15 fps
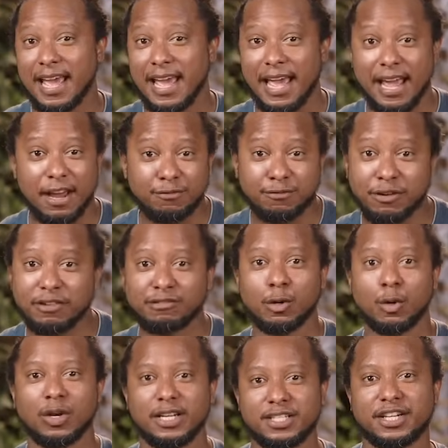Every
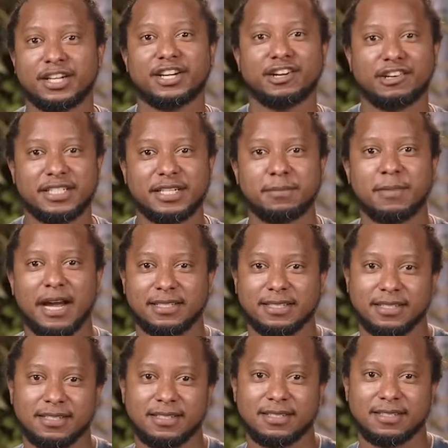role in security
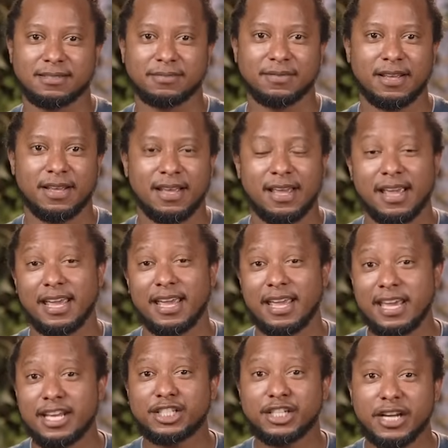matters.
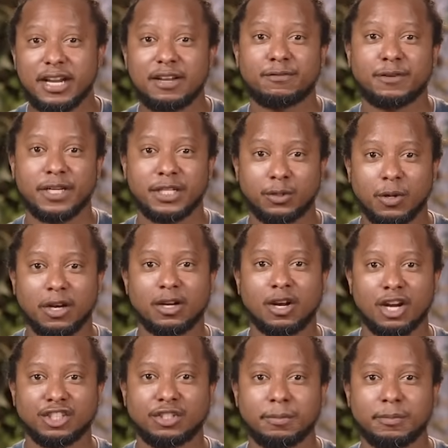Each individual
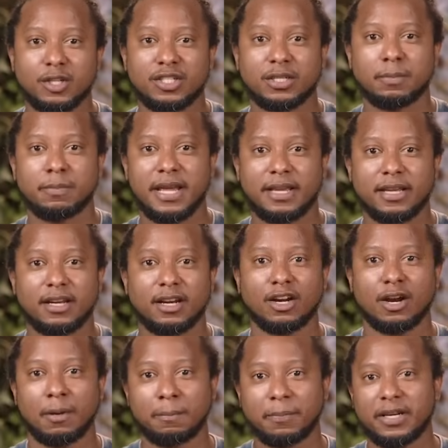contributes to making a
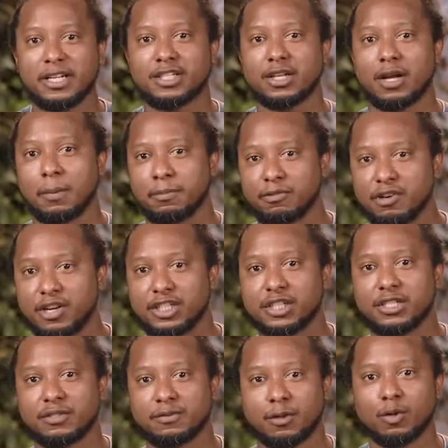company's
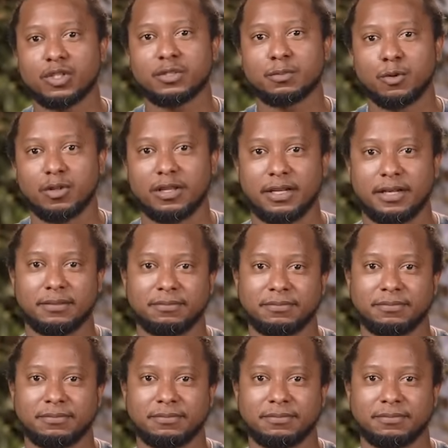operations flow smoothly.